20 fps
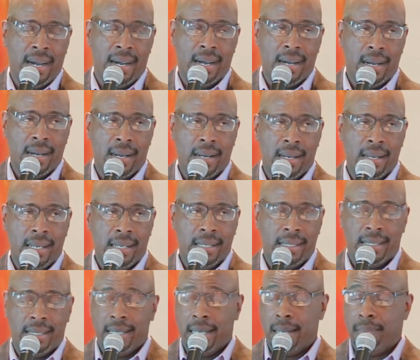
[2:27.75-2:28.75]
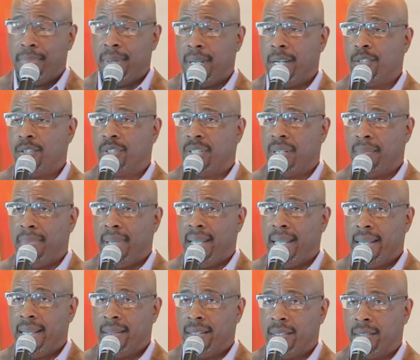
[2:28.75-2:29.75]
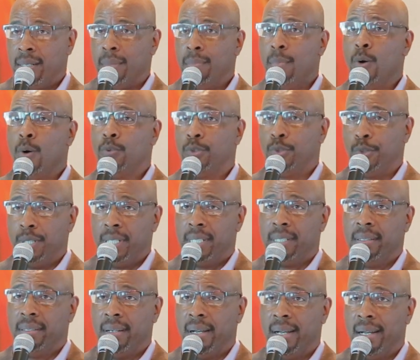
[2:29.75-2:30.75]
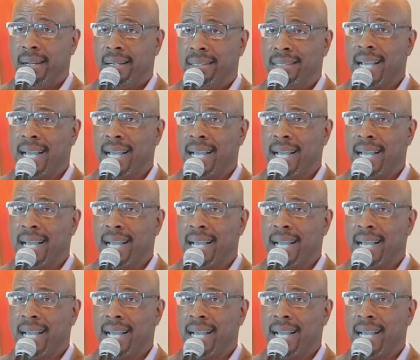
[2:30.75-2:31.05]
uh, it appears to be in the tumultuous uh,